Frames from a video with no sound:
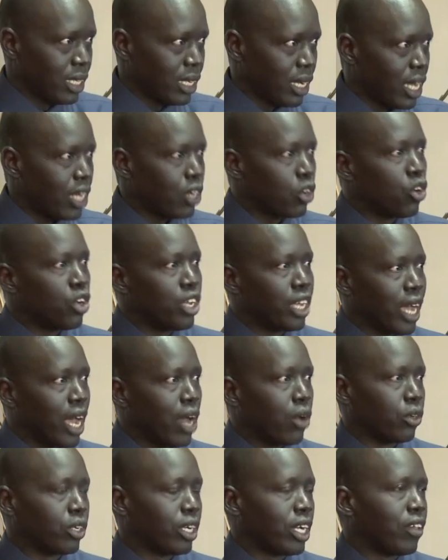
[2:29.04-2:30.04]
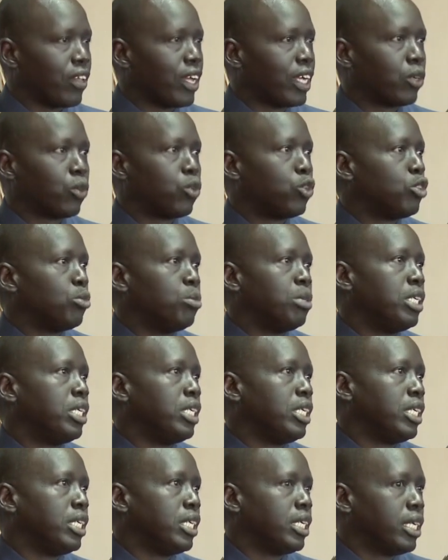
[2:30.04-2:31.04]
and going out. And that could
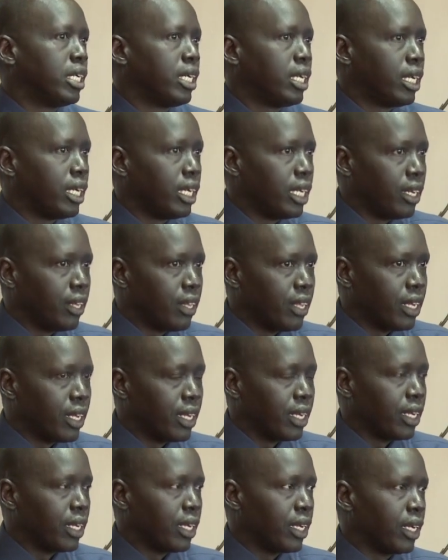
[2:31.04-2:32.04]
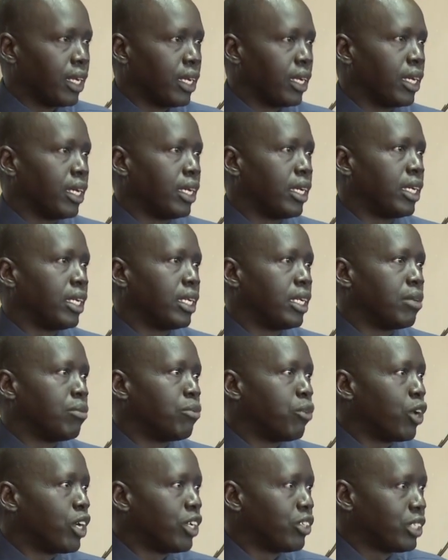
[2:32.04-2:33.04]
be in the
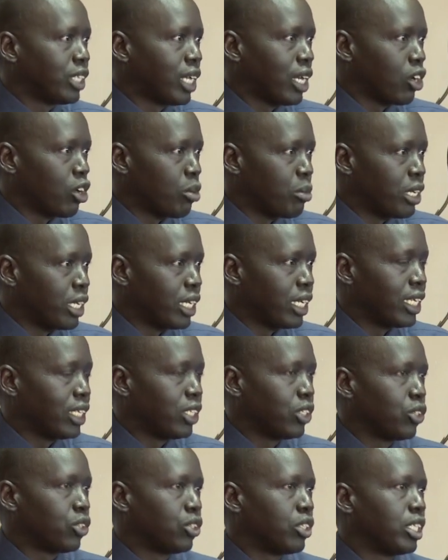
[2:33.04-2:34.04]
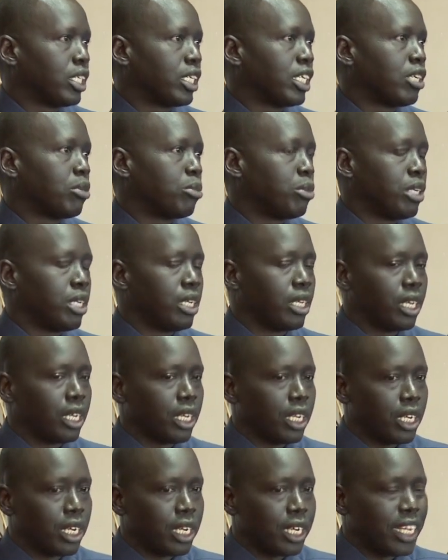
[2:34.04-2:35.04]
voice telecommunication, it can be
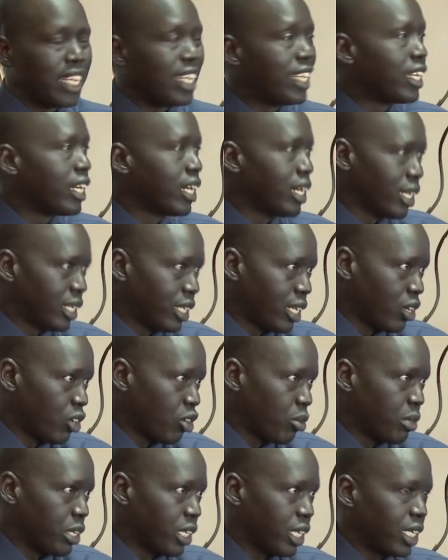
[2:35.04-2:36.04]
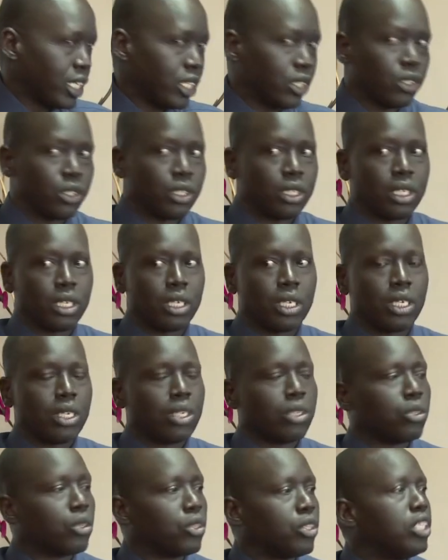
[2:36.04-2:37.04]
in the data telecommunication.
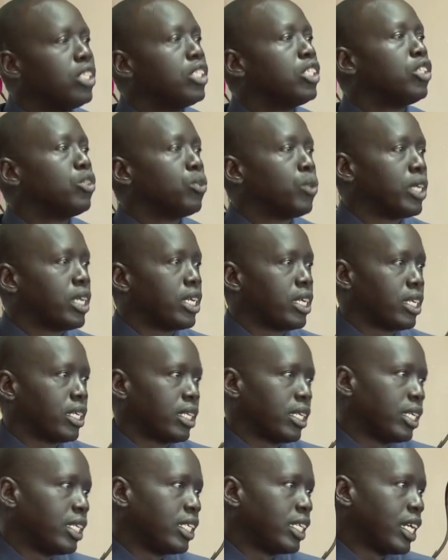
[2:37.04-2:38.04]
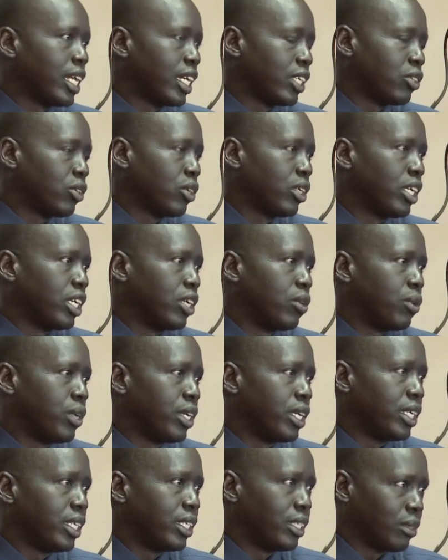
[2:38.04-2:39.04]
So this is where International
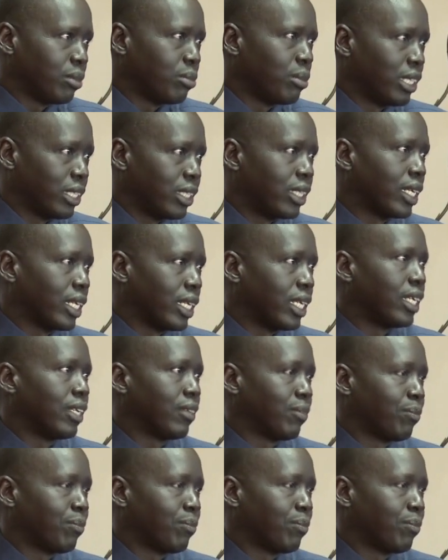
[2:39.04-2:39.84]
Gateway is basically.